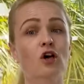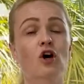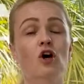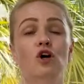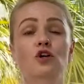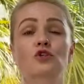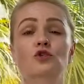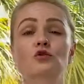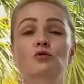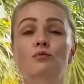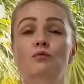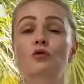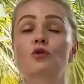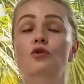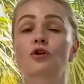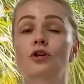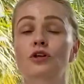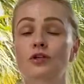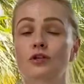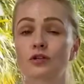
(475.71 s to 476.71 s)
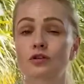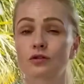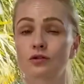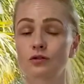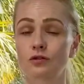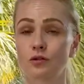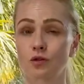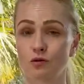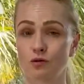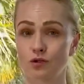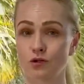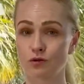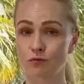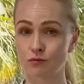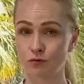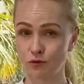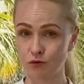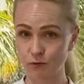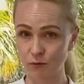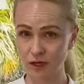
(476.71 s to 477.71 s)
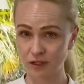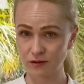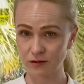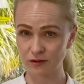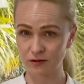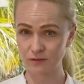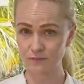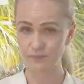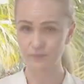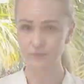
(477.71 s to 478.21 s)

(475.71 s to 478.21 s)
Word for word: are supporting those movements.